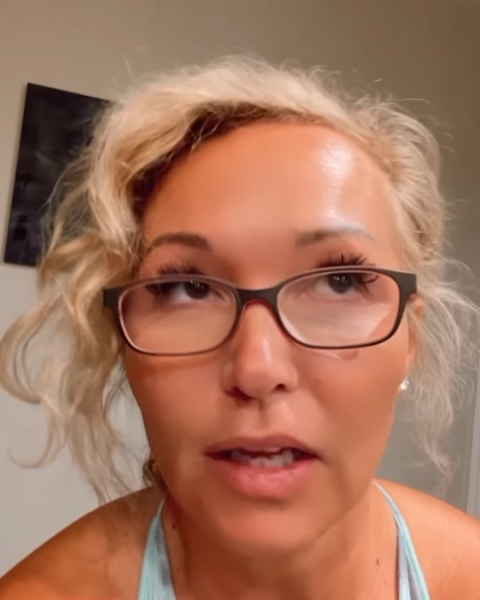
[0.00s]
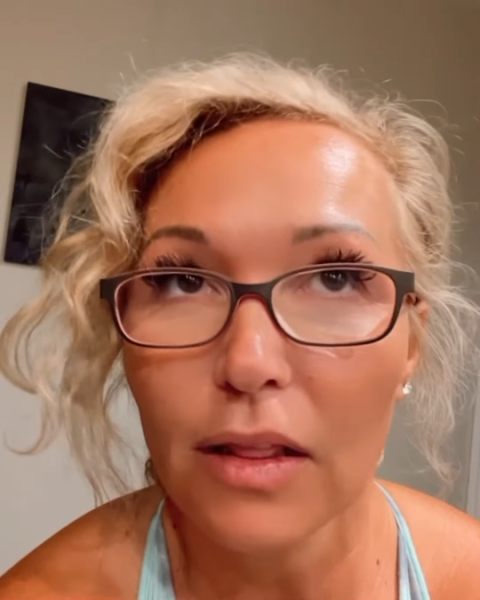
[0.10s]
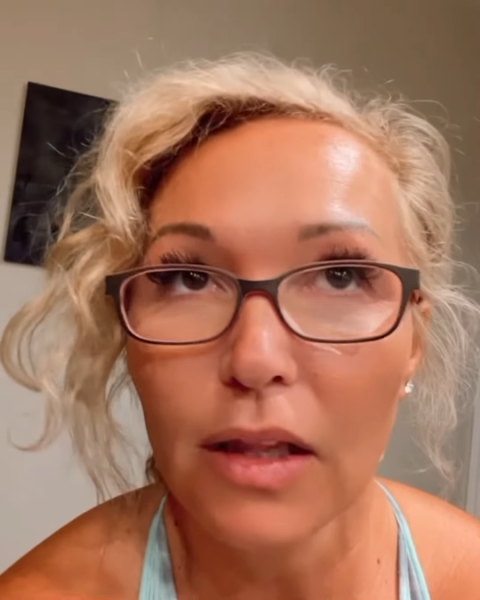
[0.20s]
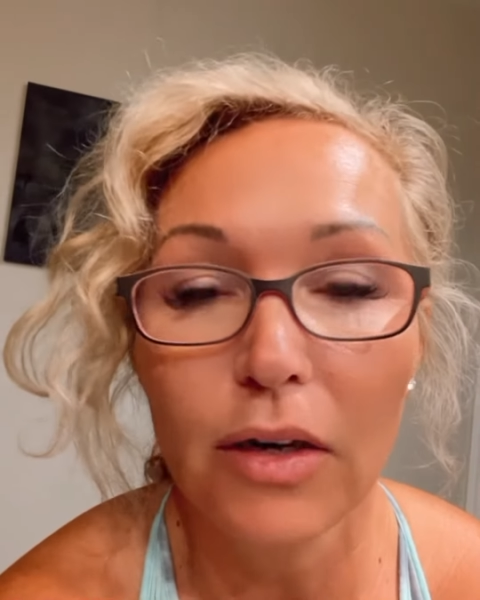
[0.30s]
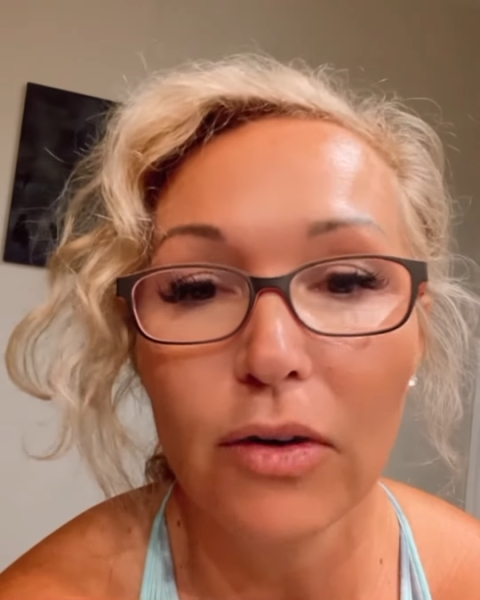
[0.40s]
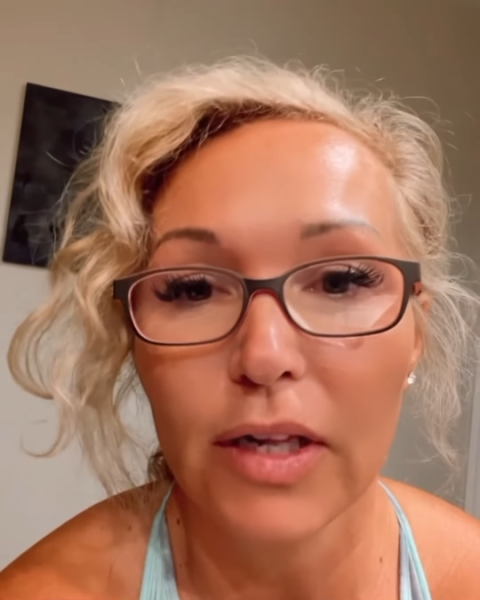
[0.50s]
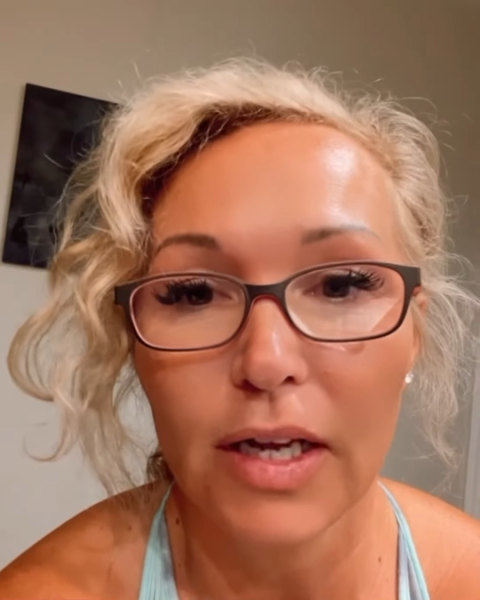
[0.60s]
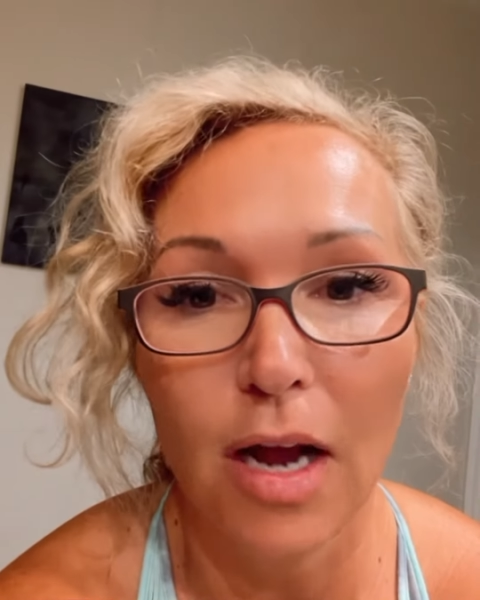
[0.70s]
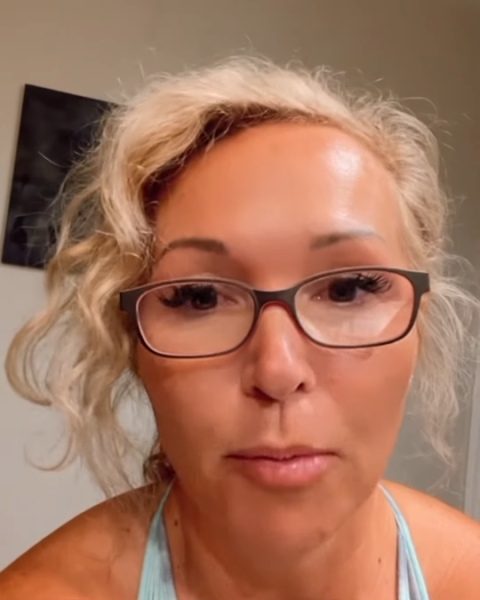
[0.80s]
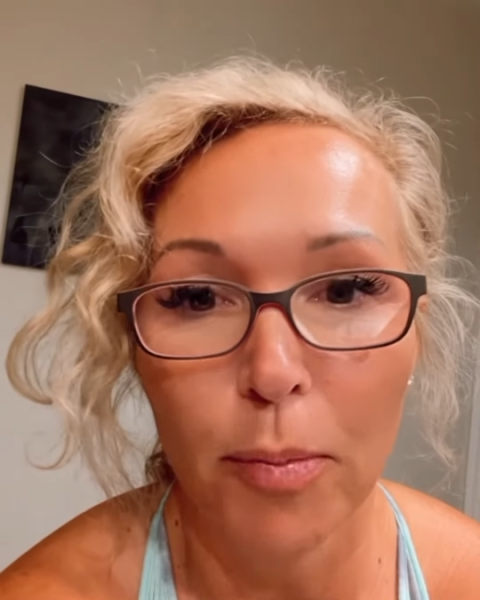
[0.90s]
like literally
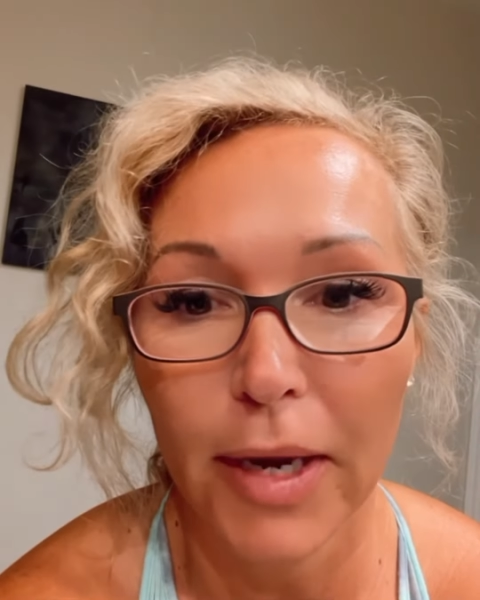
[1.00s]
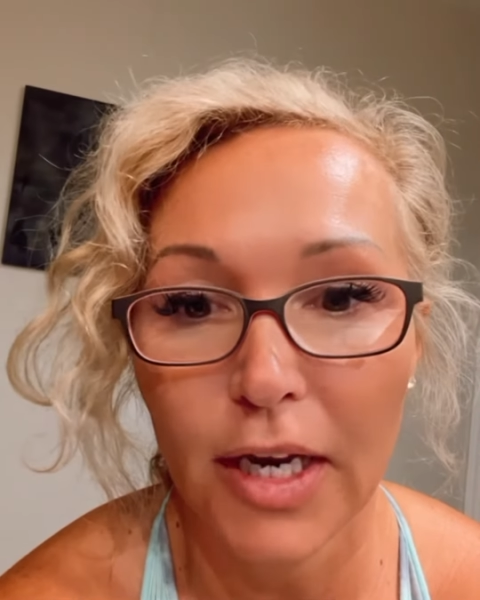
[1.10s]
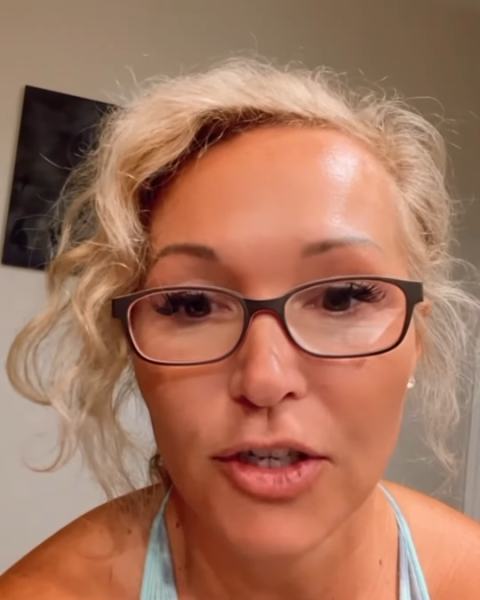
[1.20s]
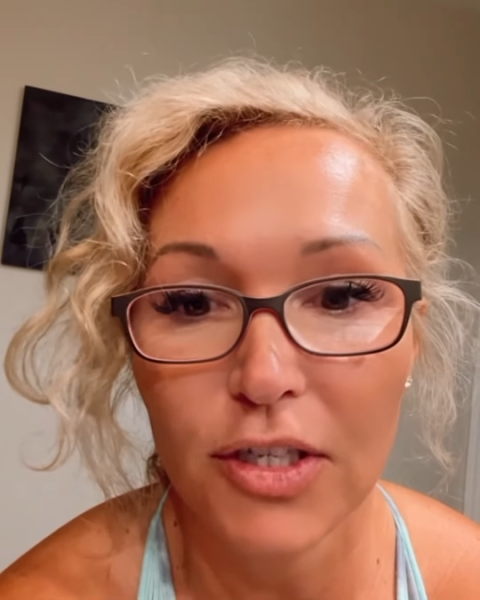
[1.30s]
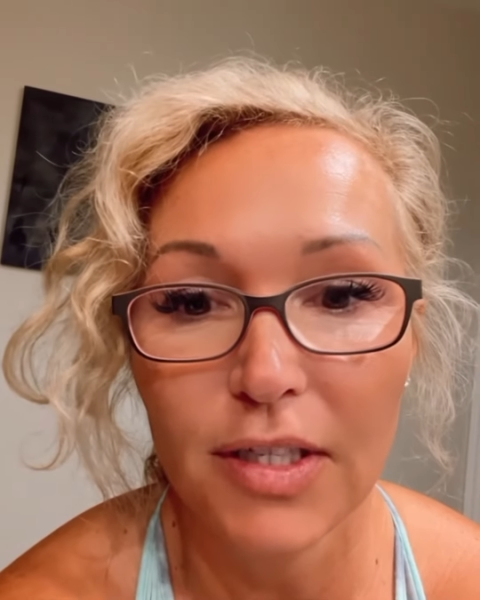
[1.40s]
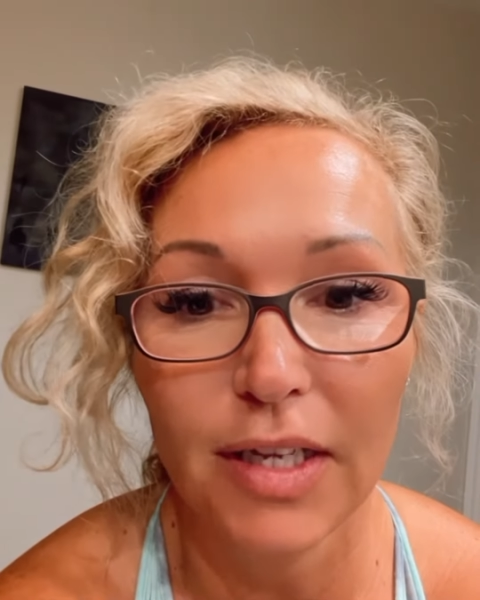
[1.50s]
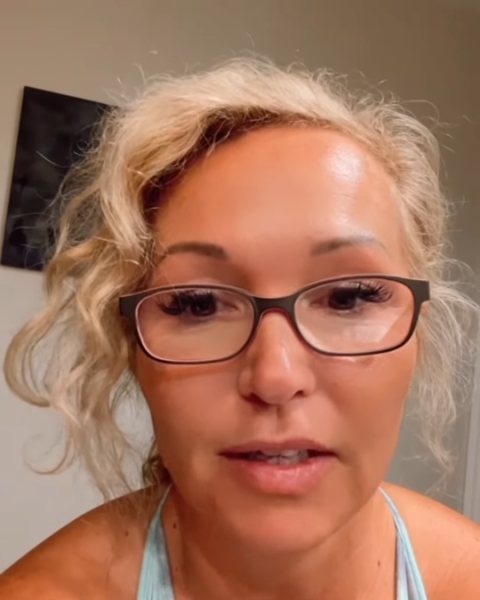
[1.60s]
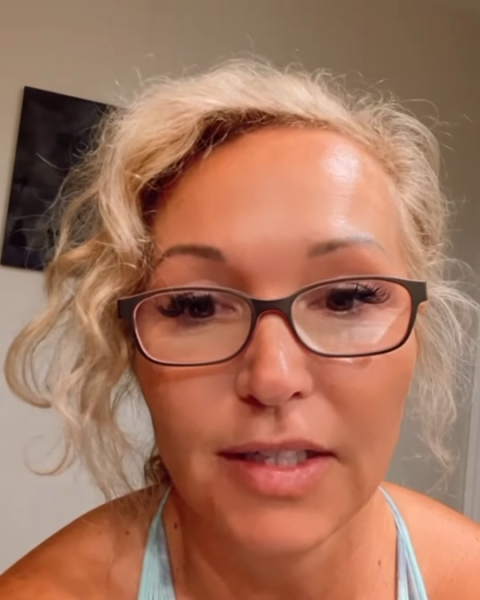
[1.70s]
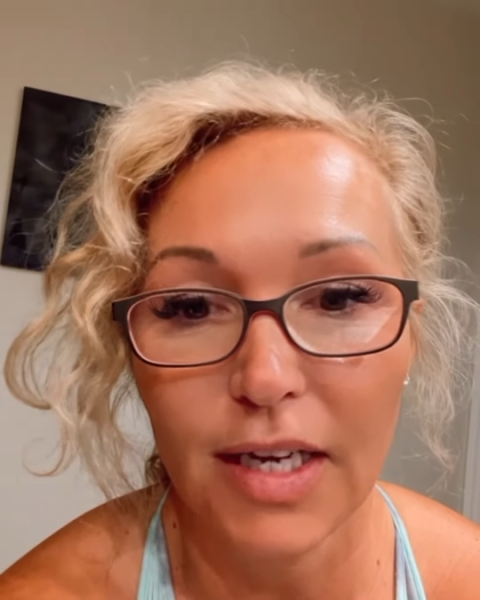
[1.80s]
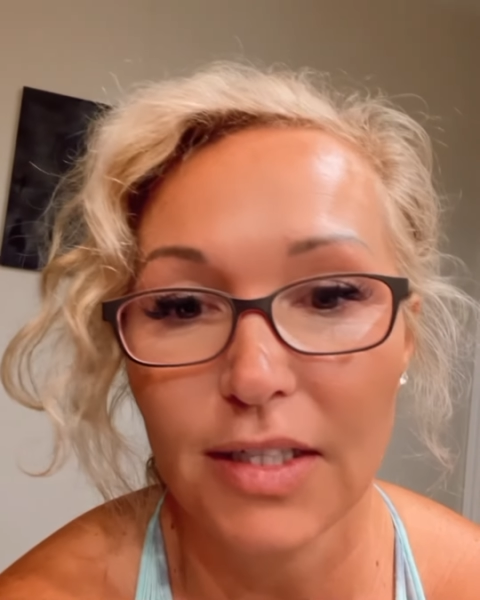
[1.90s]
a couple pages, and
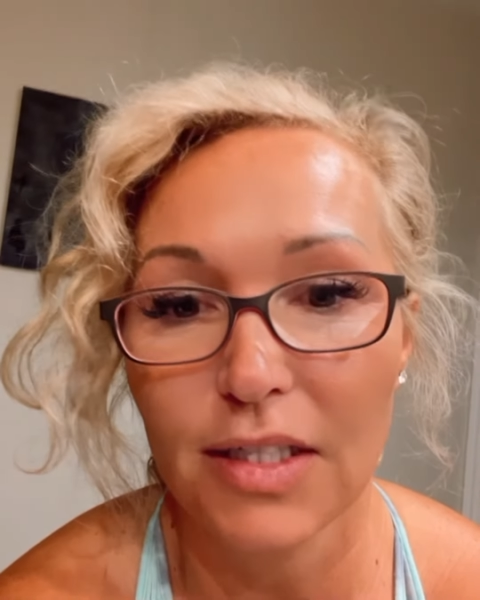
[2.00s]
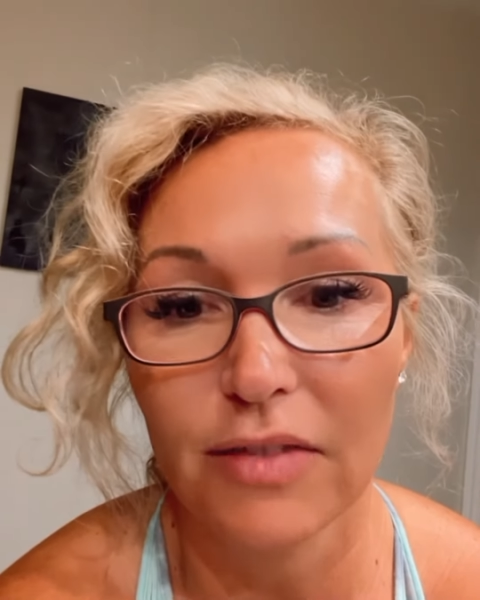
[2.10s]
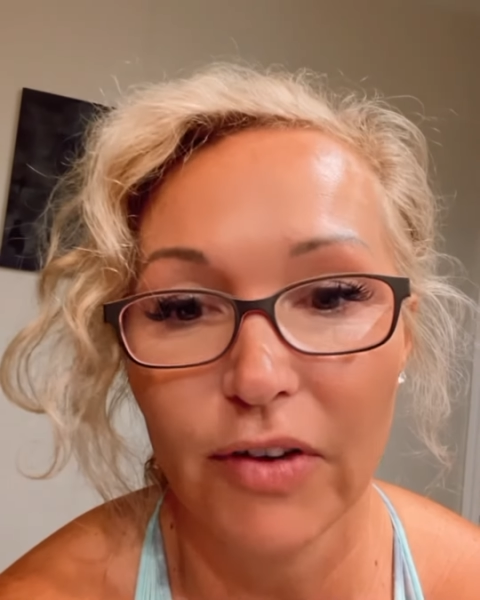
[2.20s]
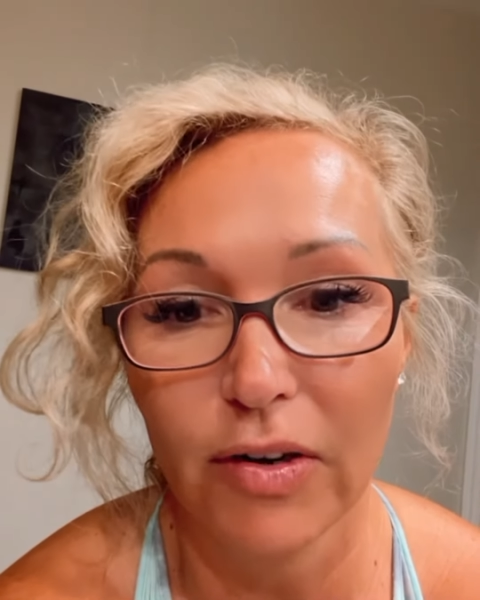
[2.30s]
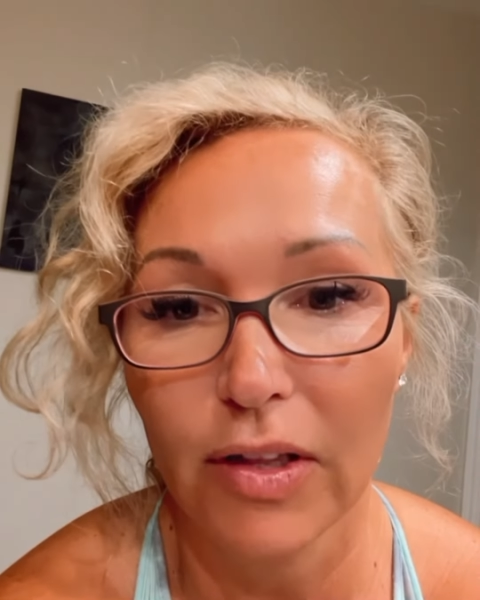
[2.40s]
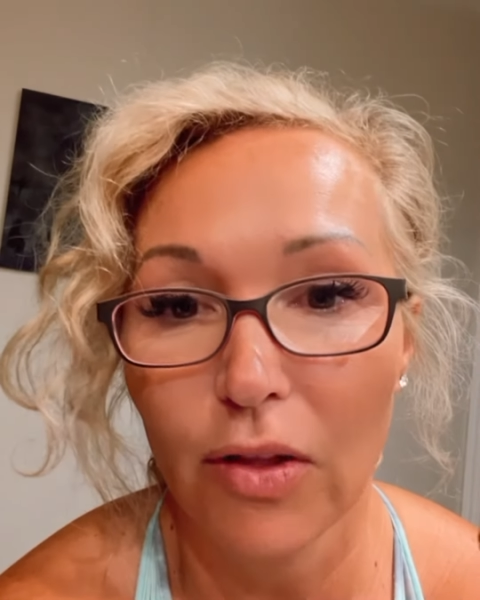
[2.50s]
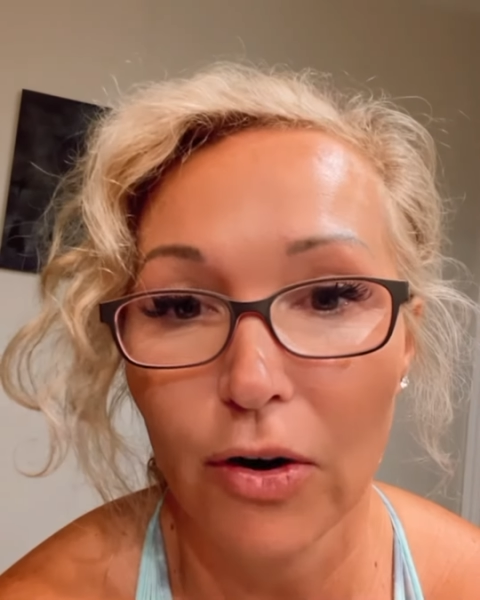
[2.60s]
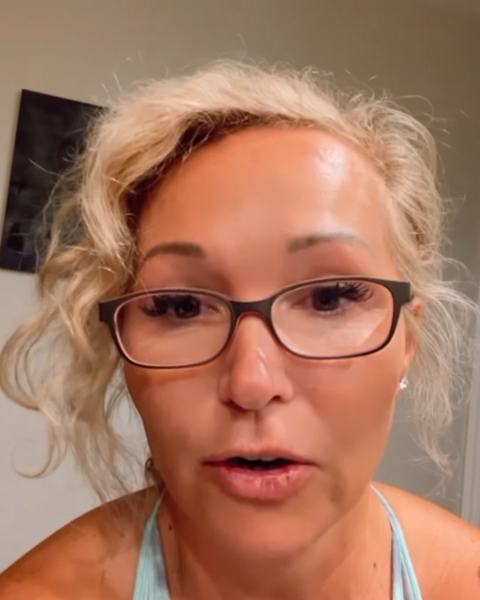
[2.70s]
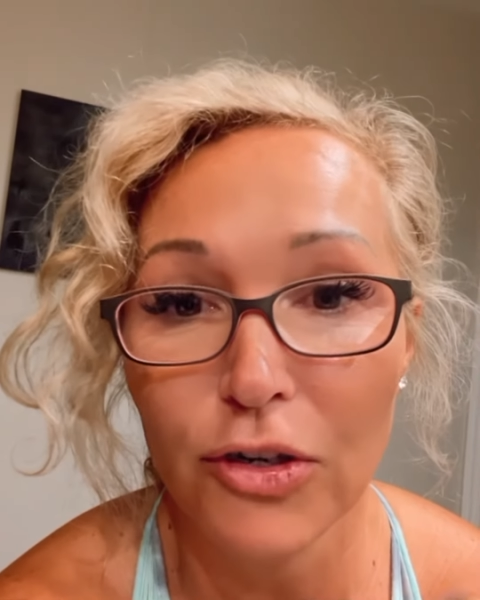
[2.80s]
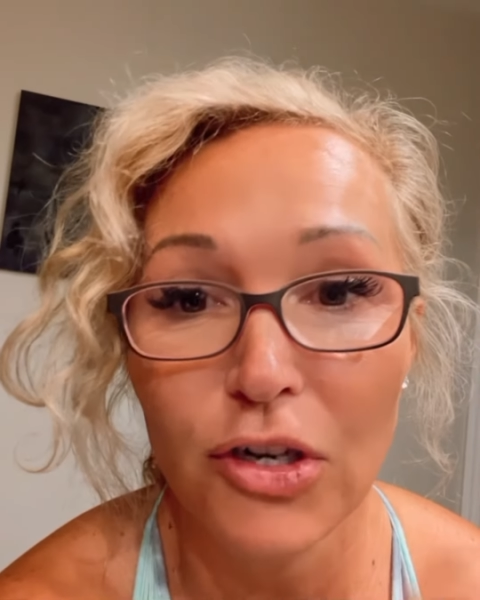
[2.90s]
the text is very
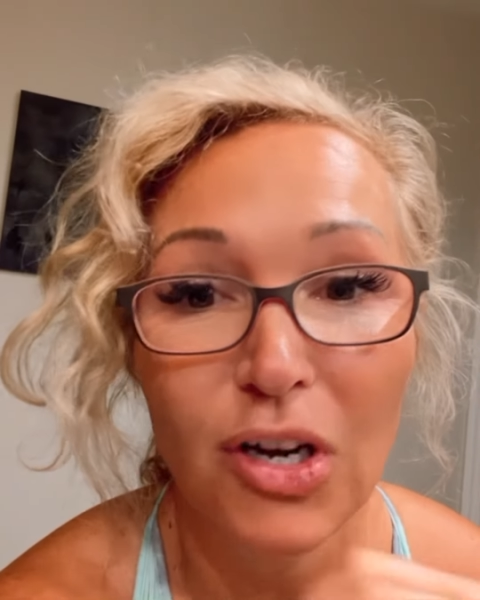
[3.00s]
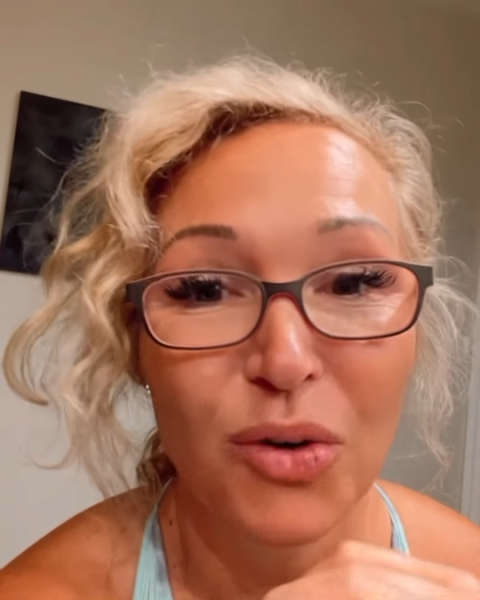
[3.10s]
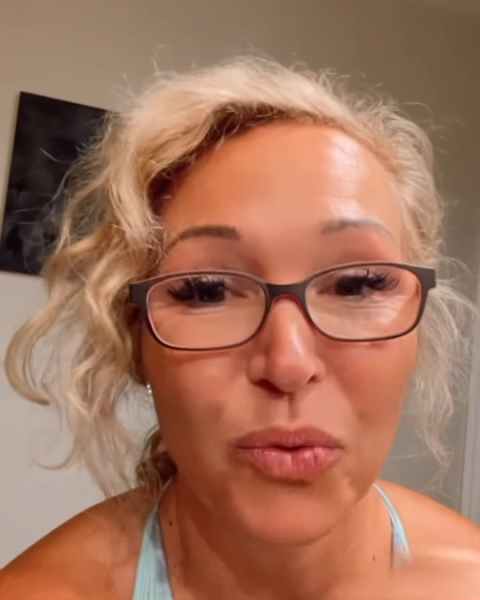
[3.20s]
large.